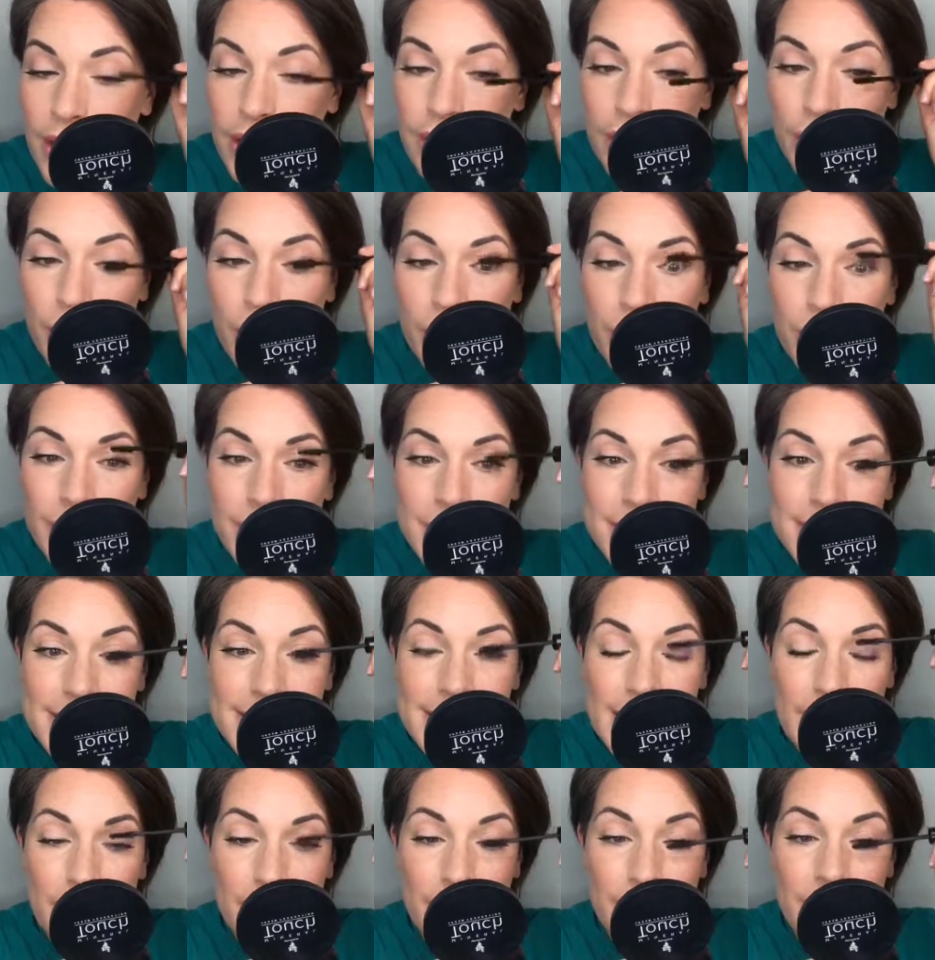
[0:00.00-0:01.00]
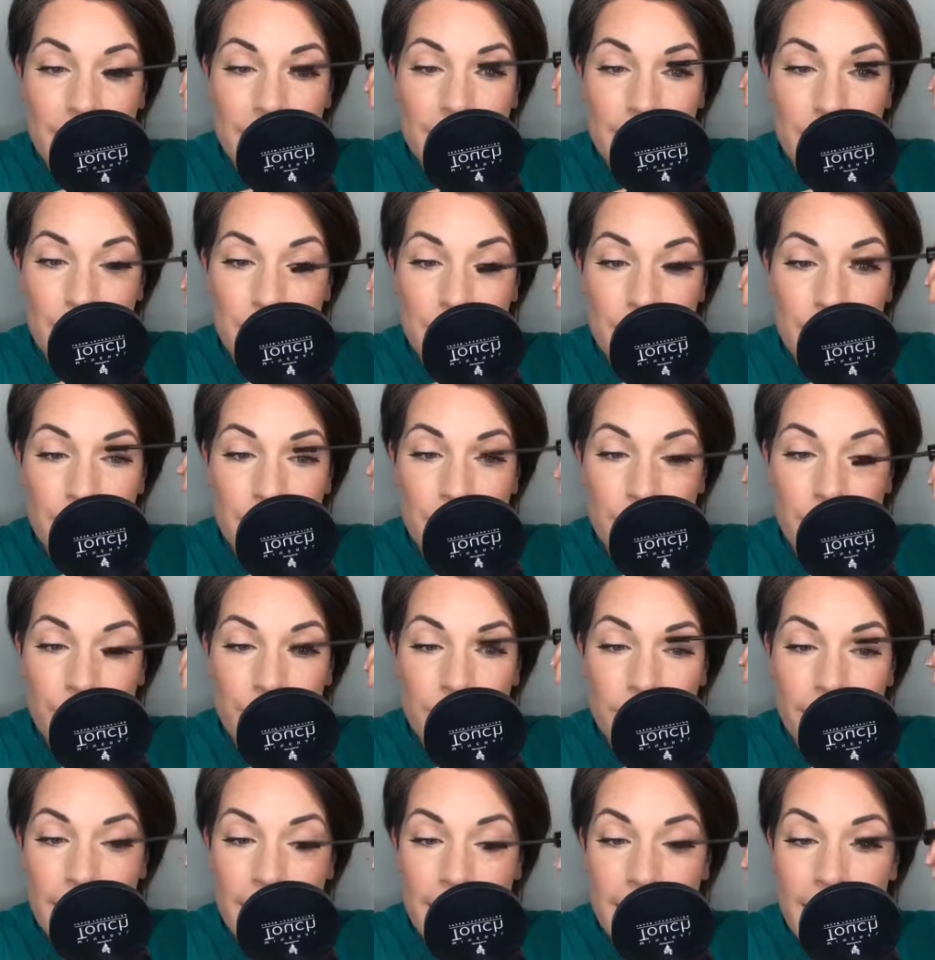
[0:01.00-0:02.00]
They're already separated
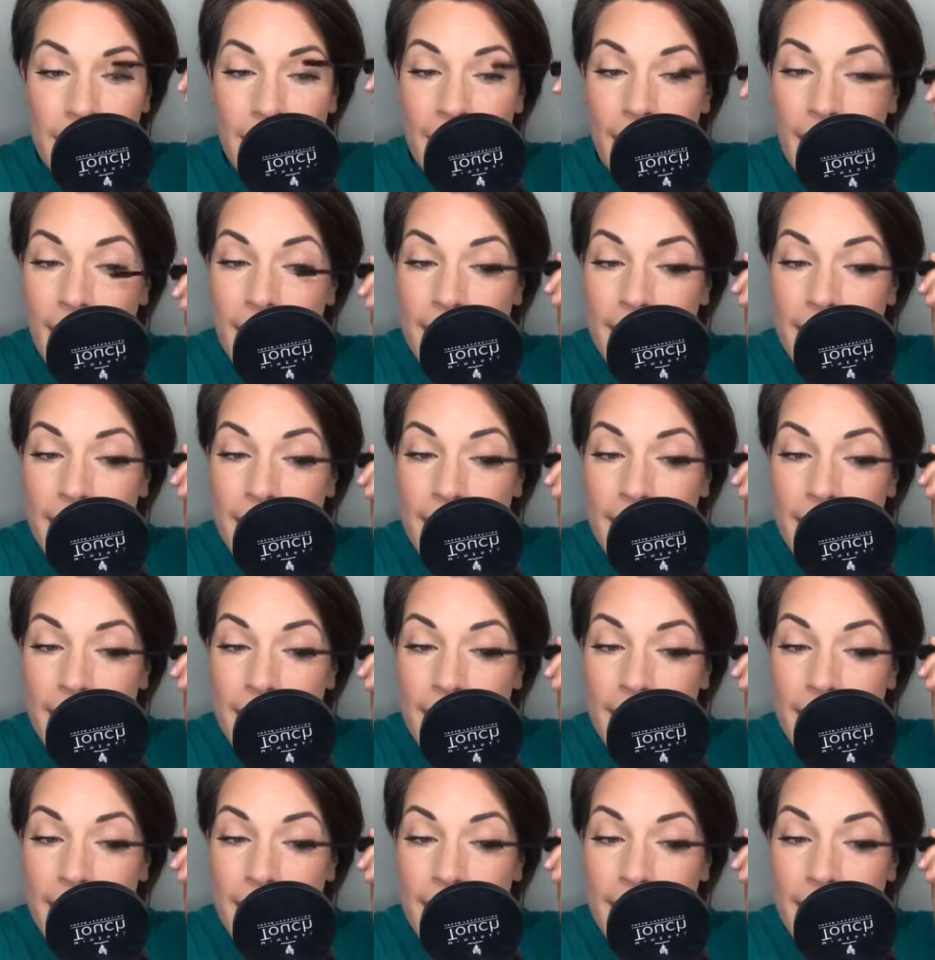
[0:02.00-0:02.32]
beautifully.